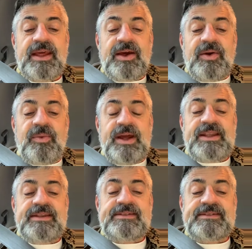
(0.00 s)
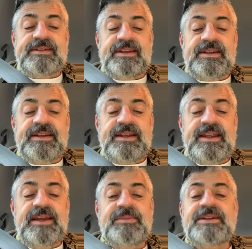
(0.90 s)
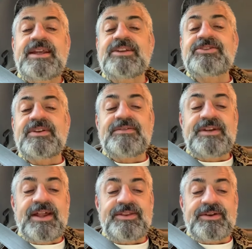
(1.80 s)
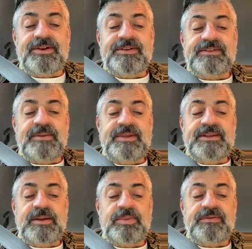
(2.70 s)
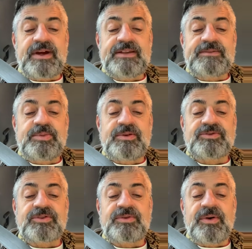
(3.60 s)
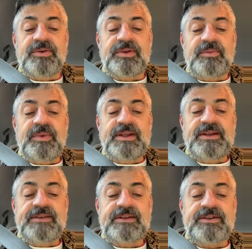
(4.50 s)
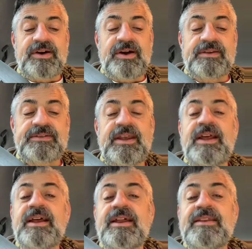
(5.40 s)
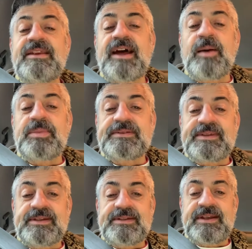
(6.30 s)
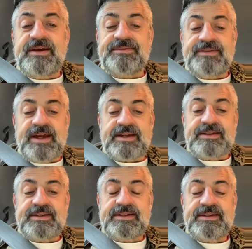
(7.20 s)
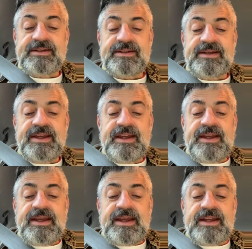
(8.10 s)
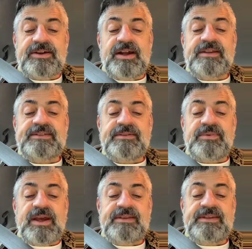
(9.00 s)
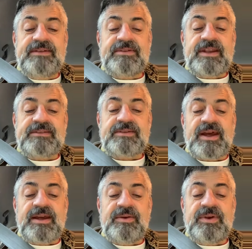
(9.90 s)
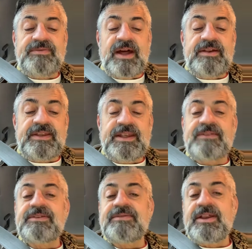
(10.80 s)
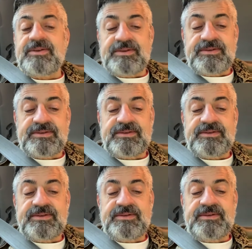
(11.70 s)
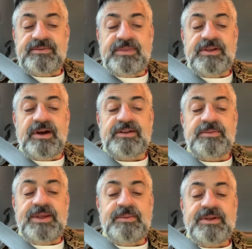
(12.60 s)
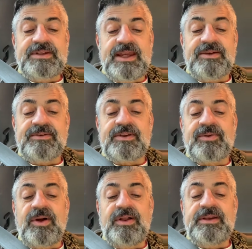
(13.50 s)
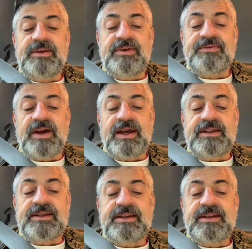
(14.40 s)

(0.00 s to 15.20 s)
When is imitation of another something that provides spiritual growth, and when does it cause the opposite effect? And God, as we value the gifts of others, we long to be imitators, the quality we find